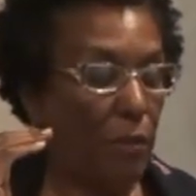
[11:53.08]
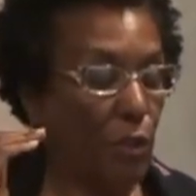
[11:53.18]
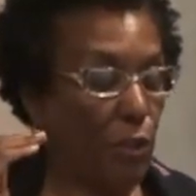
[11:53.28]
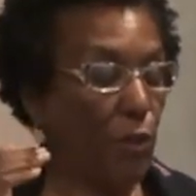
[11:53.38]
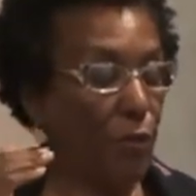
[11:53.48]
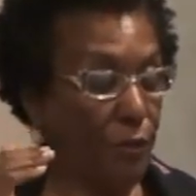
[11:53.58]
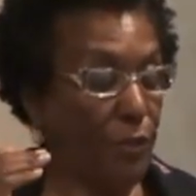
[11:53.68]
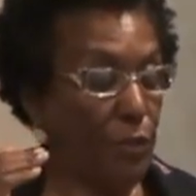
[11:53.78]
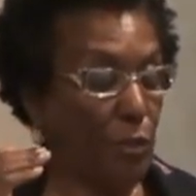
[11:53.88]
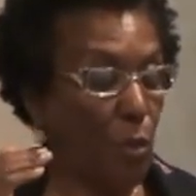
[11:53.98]
The
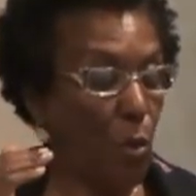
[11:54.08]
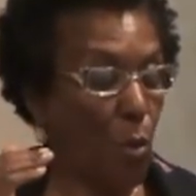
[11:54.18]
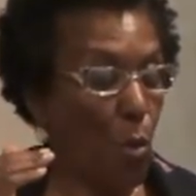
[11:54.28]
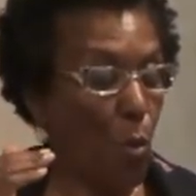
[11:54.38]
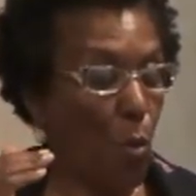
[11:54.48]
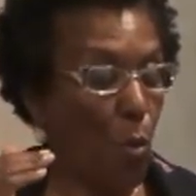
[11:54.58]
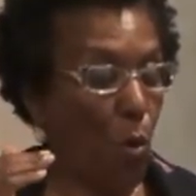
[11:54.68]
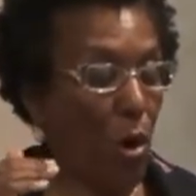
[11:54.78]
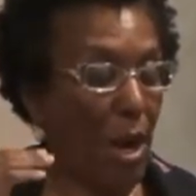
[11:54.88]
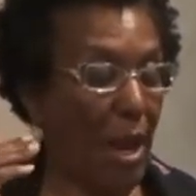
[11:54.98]
jurors
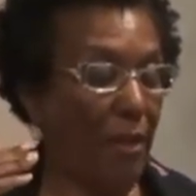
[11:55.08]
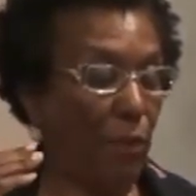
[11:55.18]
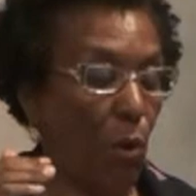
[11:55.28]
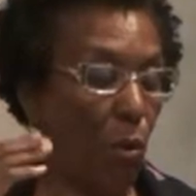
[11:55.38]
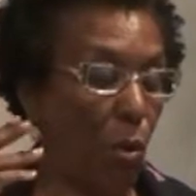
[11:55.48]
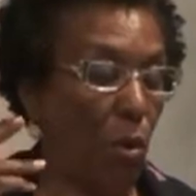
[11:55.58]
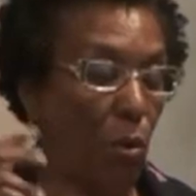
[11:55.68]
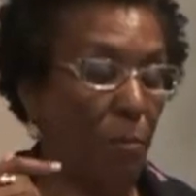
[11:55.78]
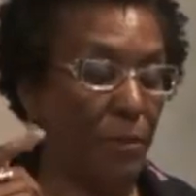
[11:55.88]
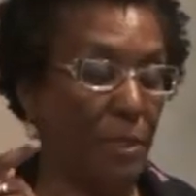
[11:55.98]
were either all
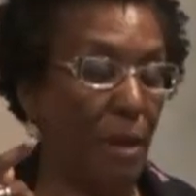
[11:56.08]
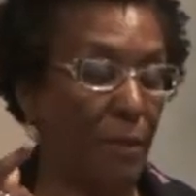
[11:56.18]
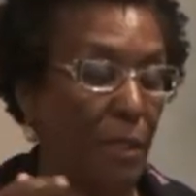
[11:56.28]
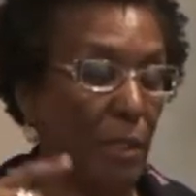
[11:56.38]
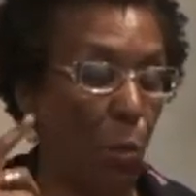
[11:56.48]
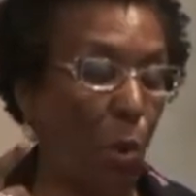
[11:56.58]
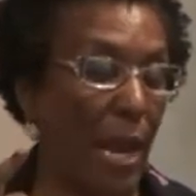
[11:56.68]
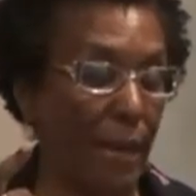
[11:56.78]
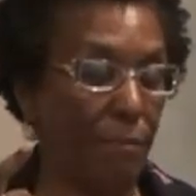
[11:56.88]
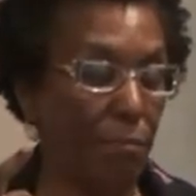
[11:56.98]
or predominantly
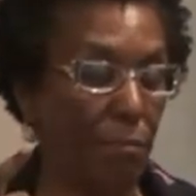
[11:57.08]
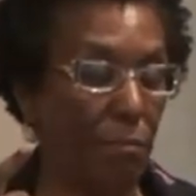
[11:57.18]
white